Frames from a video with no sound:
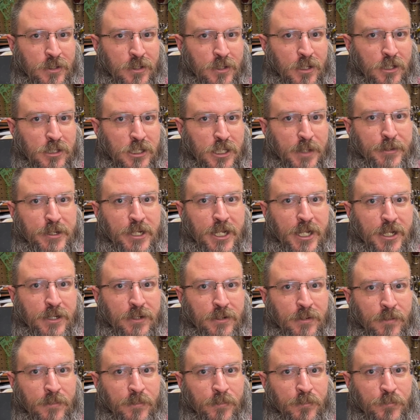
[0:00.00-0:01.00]

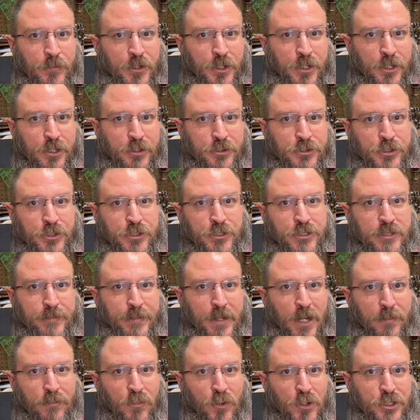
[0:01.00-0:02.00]
eliminate the concerns
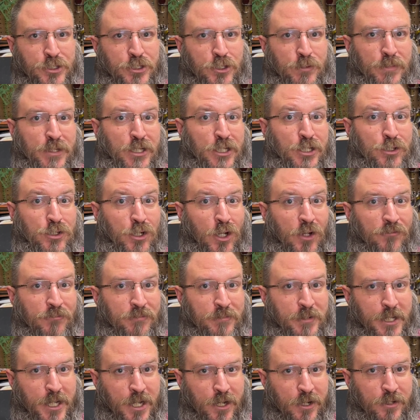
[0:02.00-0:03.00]
about moisture being drawn
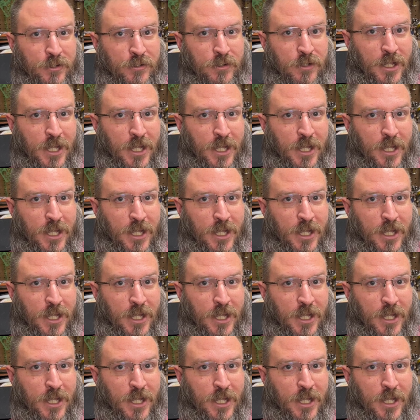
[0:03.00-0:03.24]
from the air